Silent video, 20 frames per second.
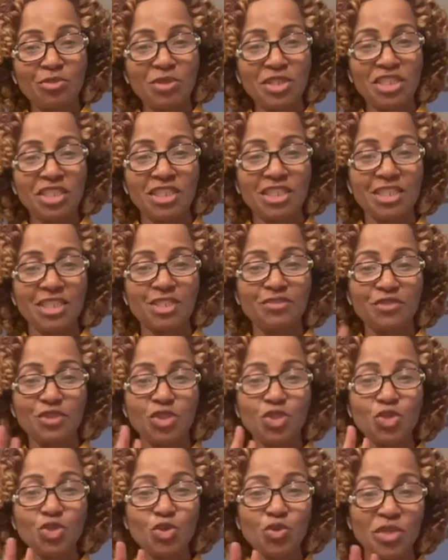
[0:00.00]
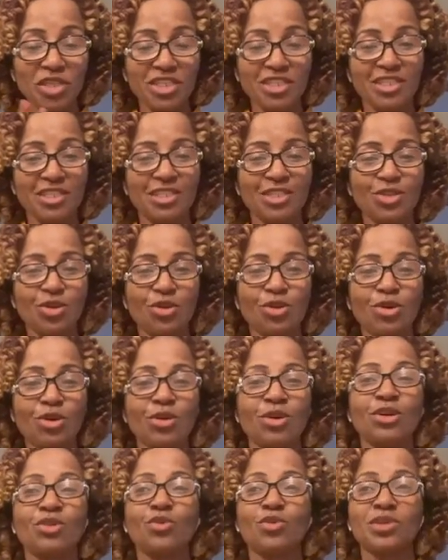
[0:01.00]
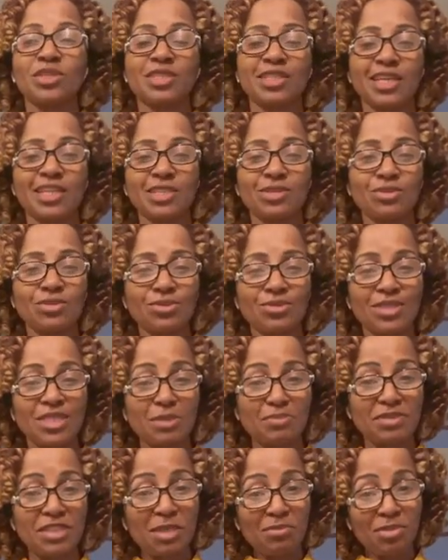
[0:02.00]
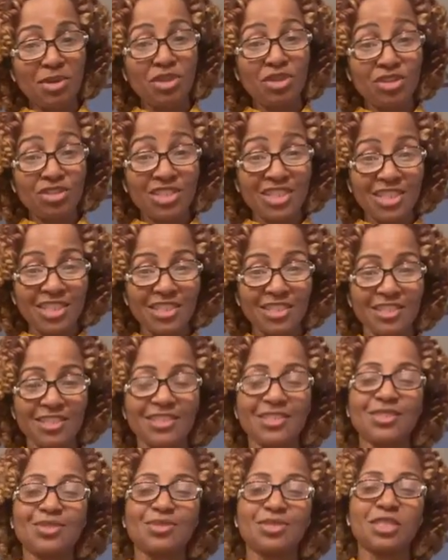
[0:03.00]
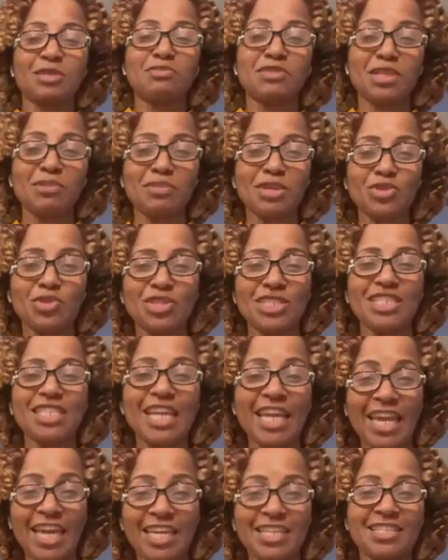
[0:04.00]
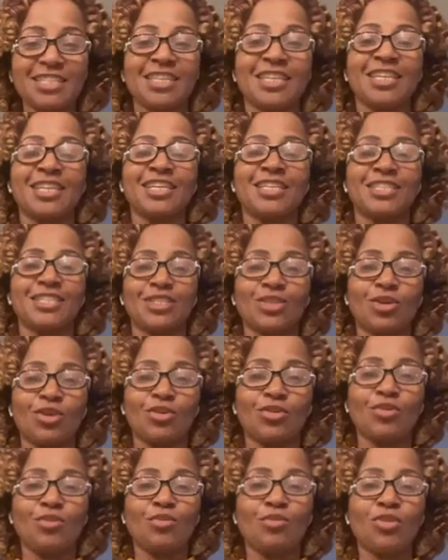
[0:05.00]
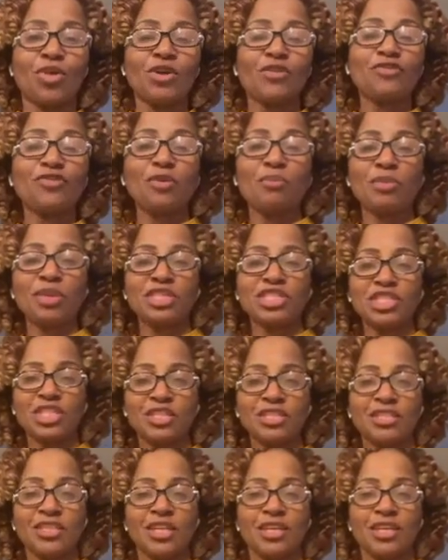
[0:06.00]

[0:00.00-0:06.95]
mission is for two weeks. So we're starting to September 13 to September 28. So more information,